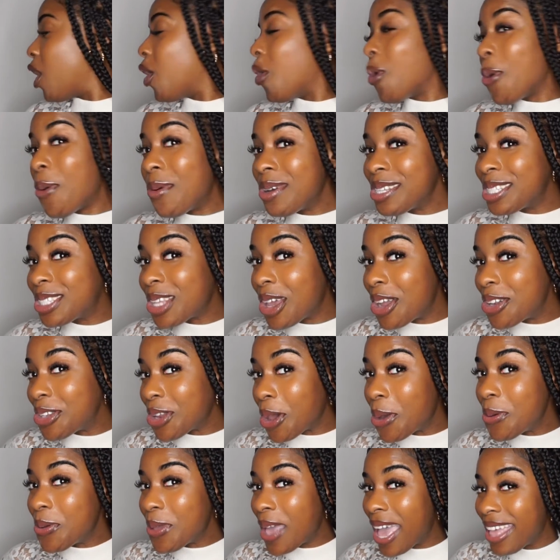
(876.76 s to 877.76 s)
Also,
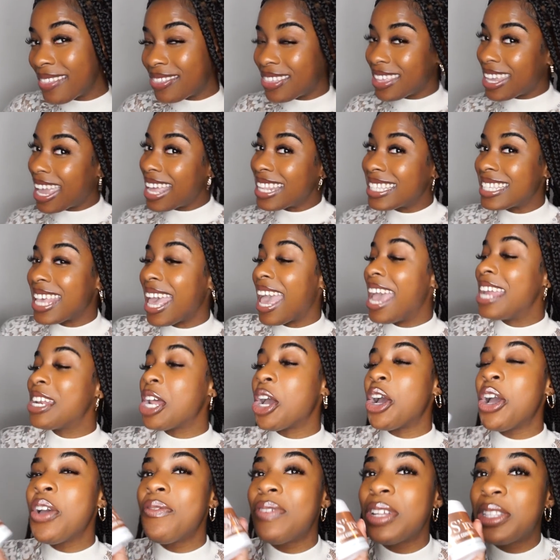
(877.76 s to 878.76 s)
don't forget to
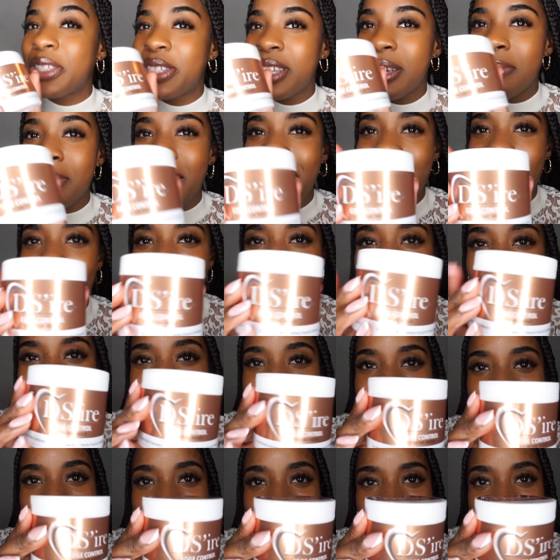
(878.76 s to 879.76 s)
head over to my
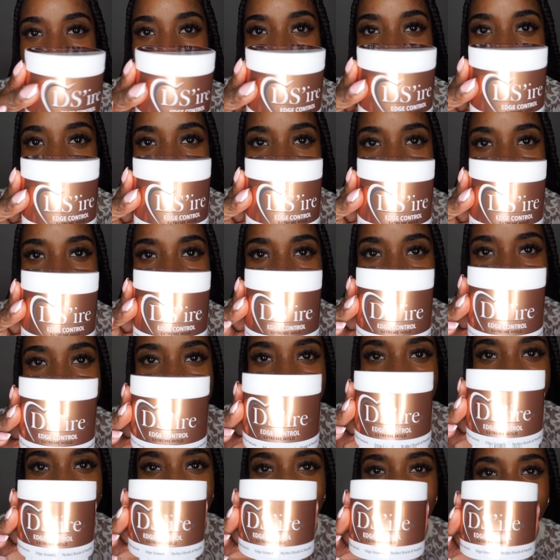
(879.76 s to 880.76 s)
website,
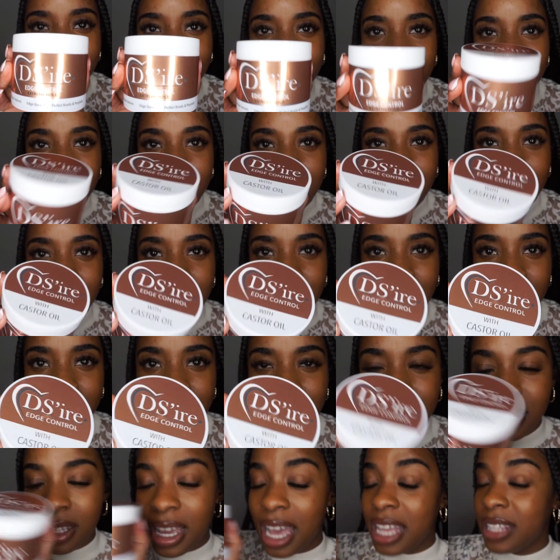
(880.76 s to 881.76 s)
guys.
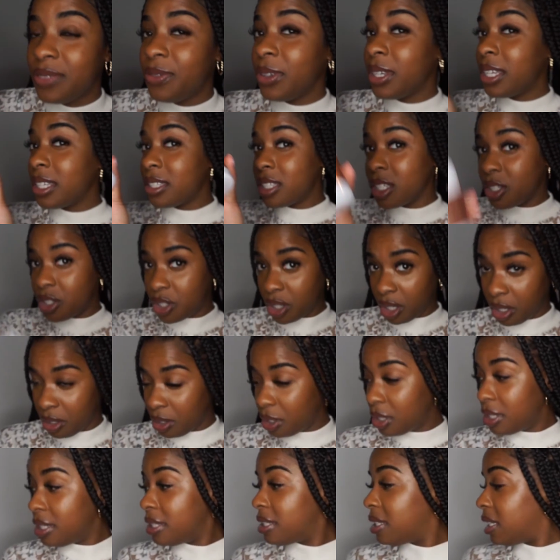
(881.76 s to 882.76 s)
Guys think it's a
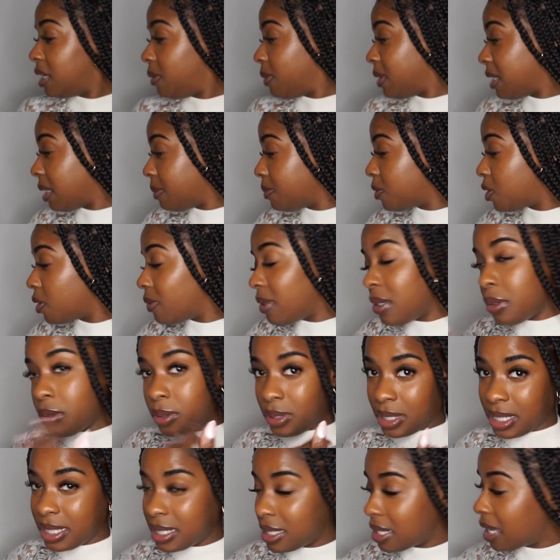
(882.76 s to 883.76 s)
joke. You see, when I'm doing
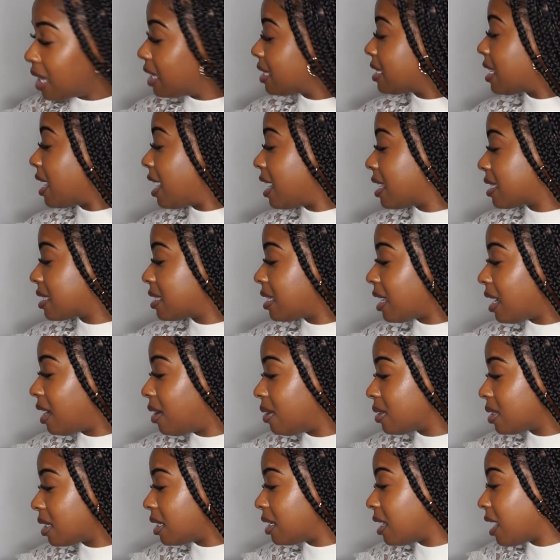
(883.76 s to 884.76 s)
all these nice
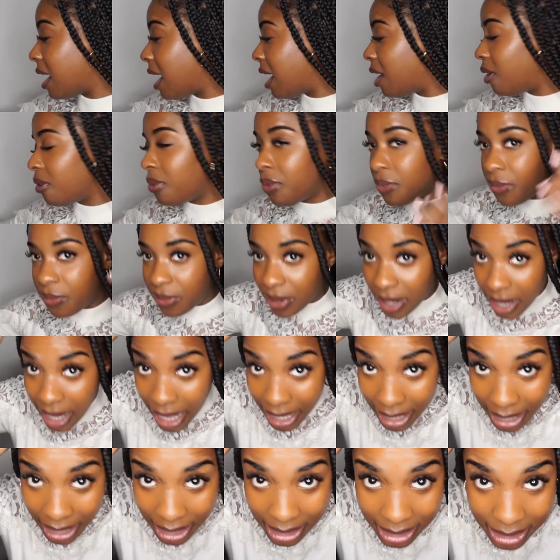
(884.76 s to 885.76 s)
hairstyles and how
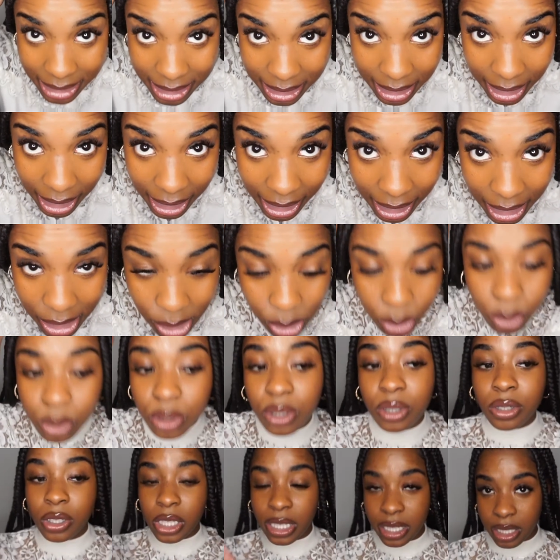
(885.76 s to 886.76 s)
flat and slick it's all
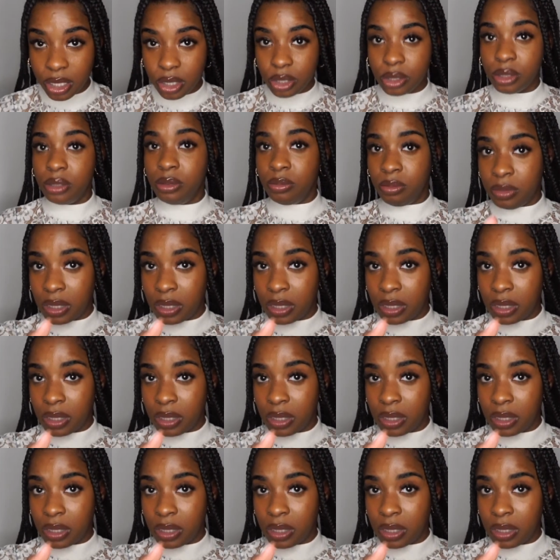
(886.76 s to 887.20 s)
looking.